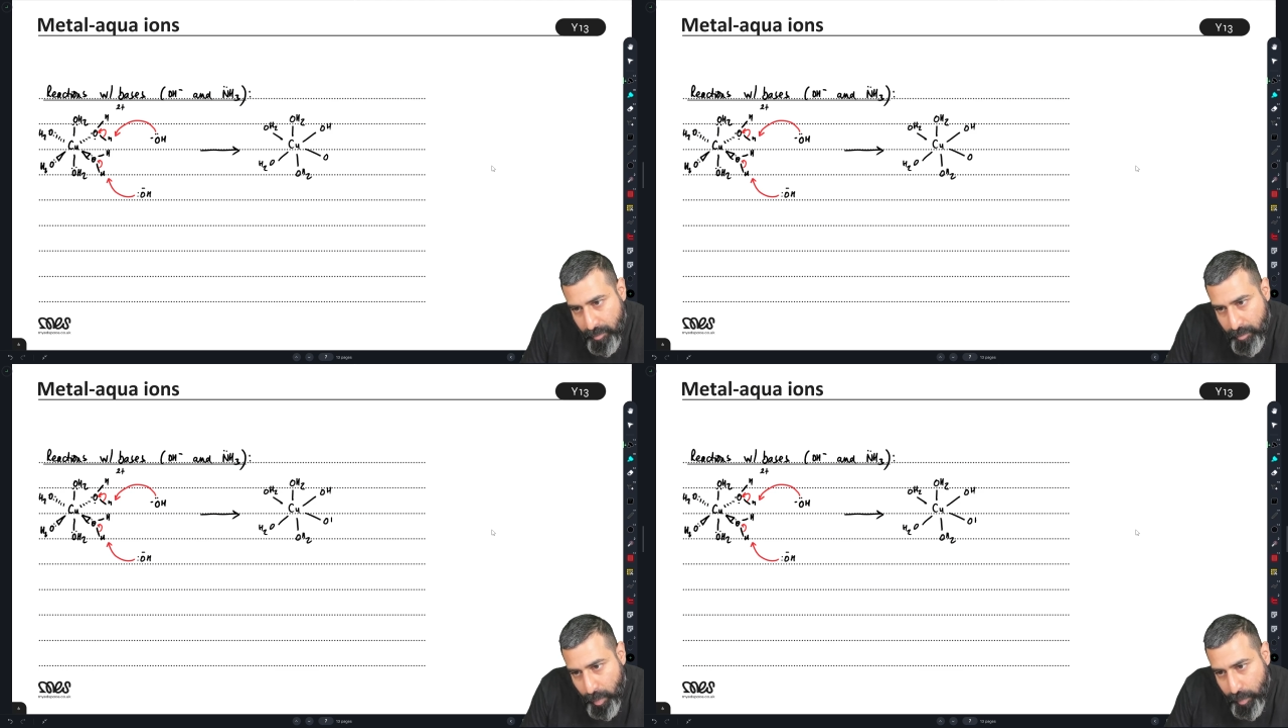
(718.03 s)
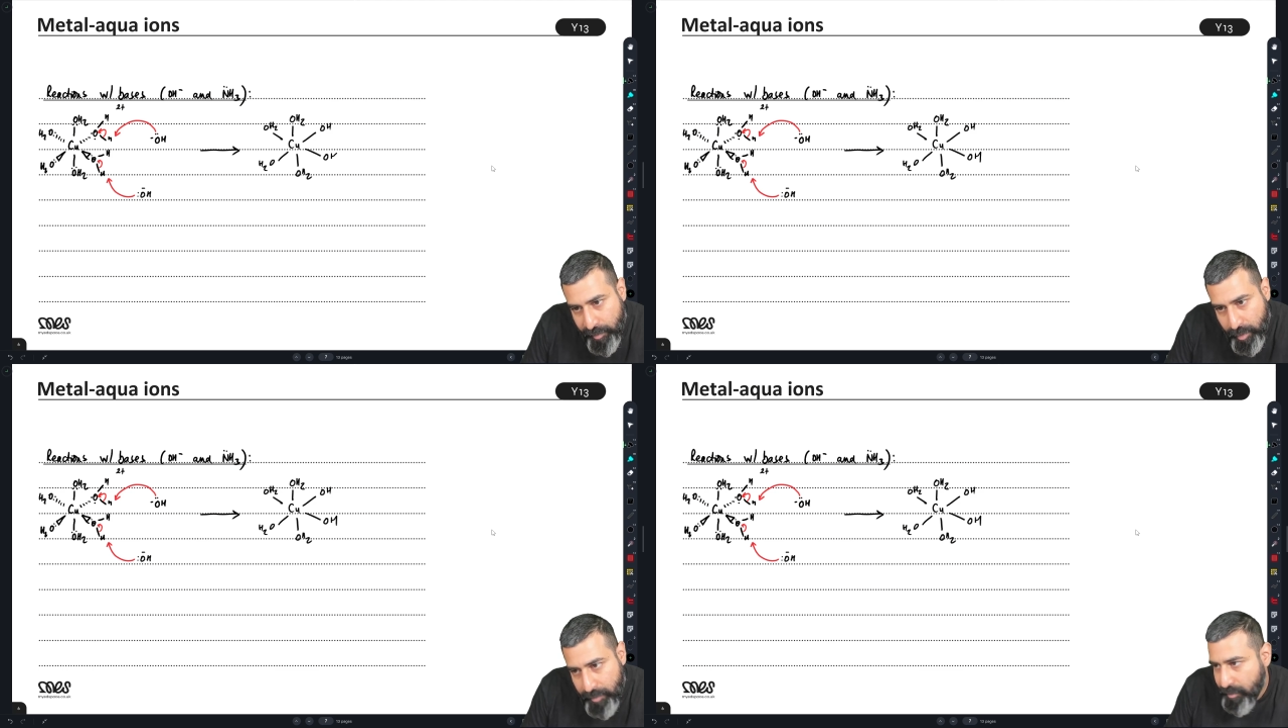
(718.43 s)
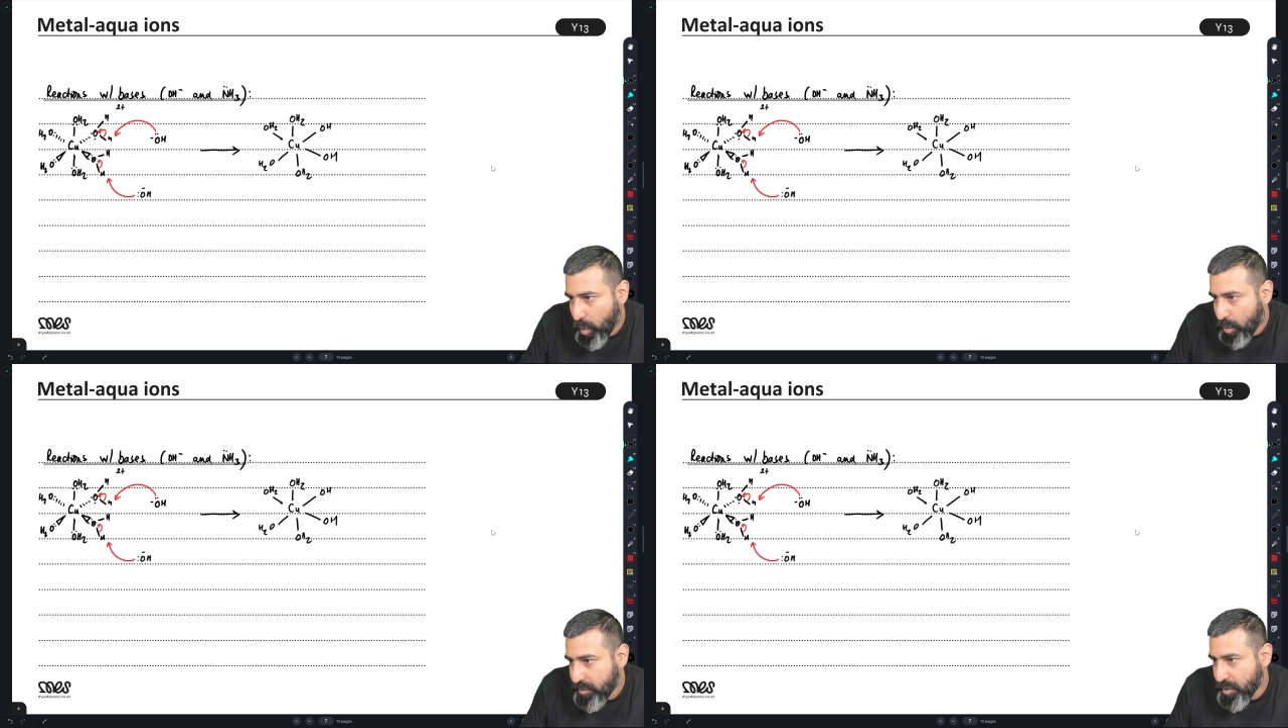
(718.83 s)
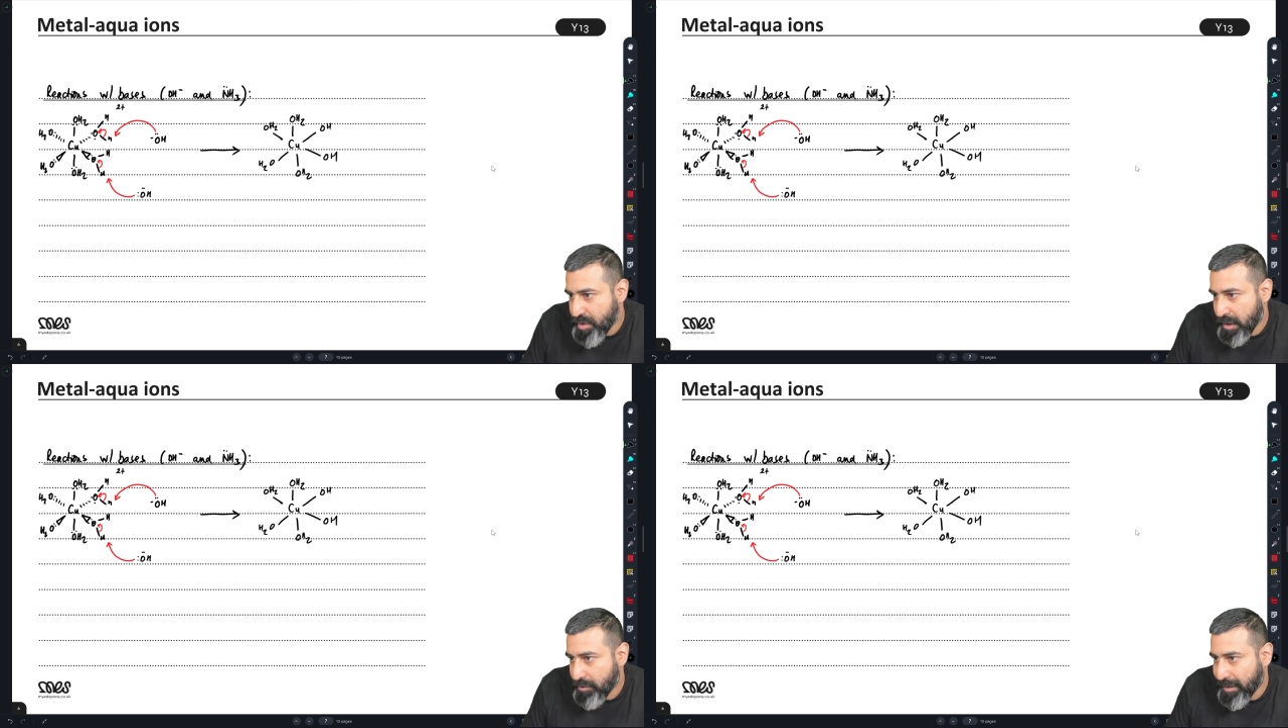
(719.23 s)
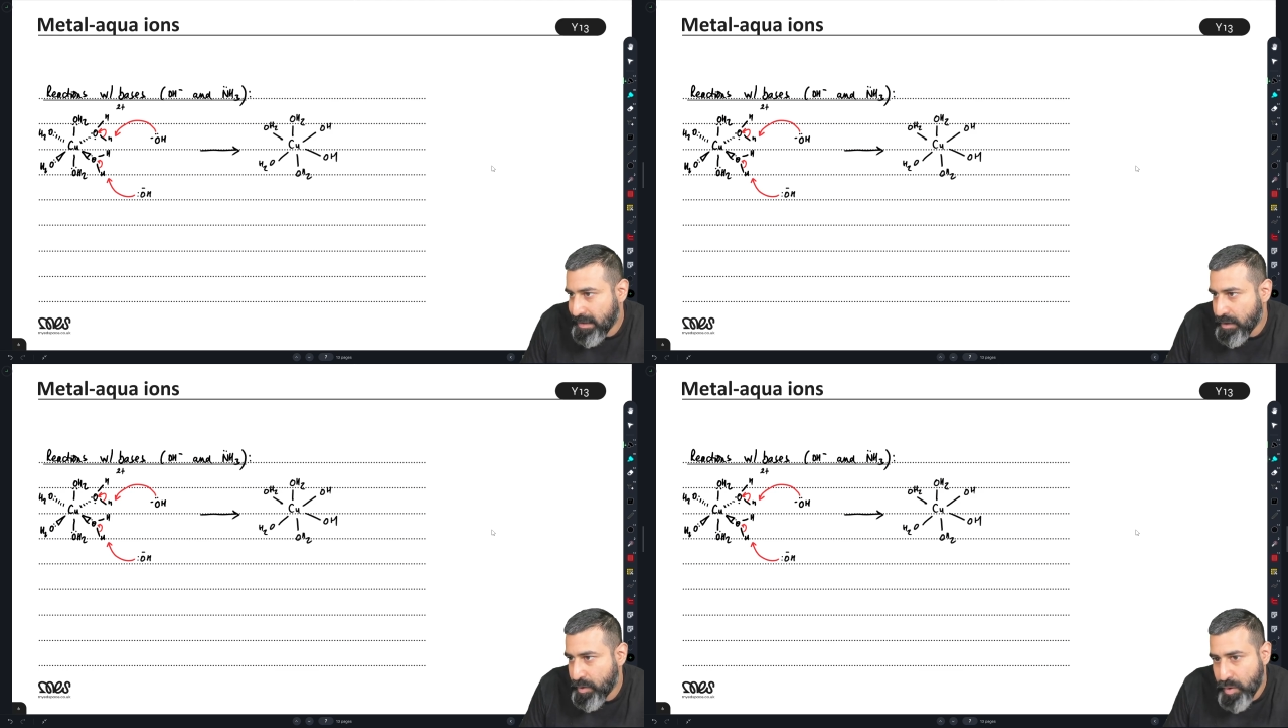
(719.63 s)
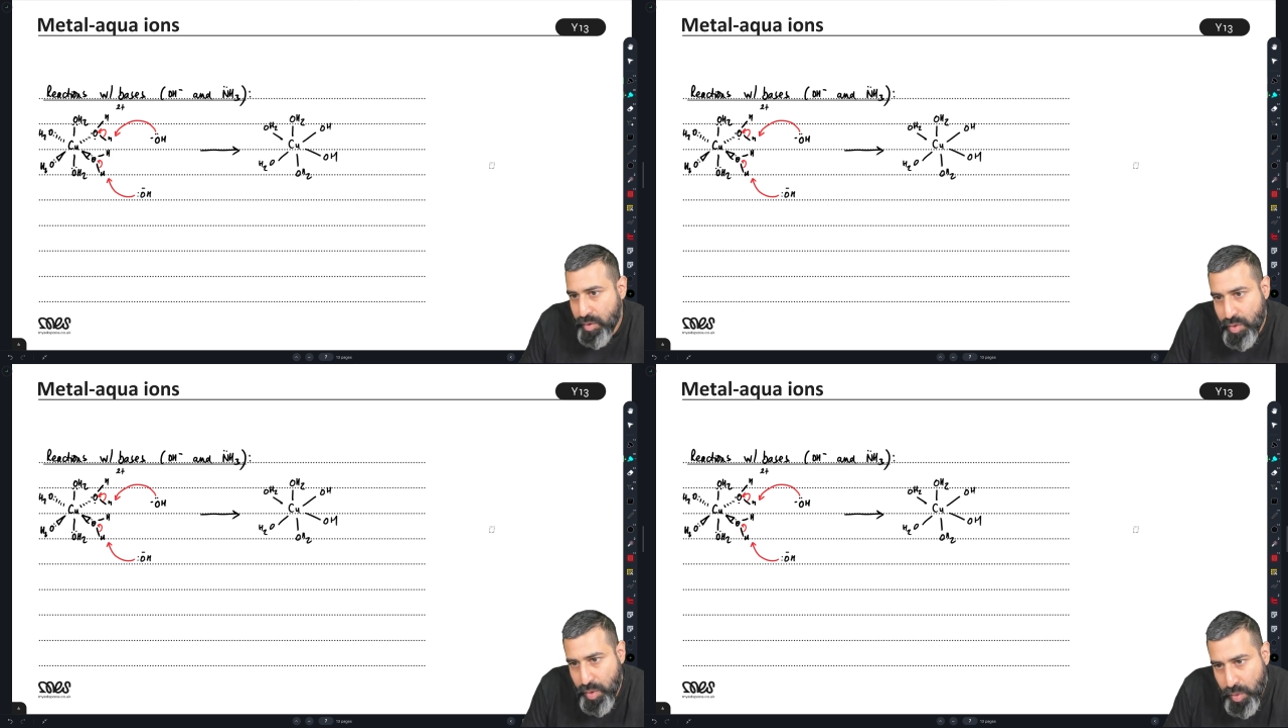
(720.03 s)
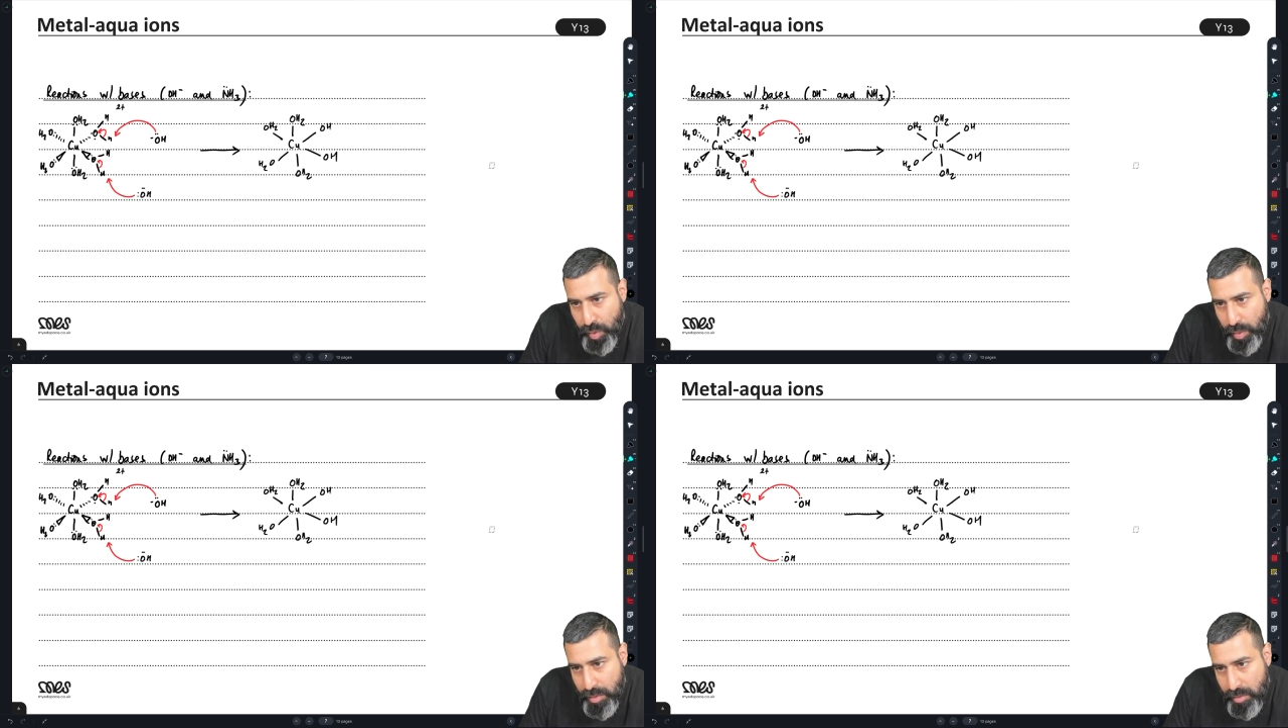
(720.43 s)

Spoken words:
But we've also generated 2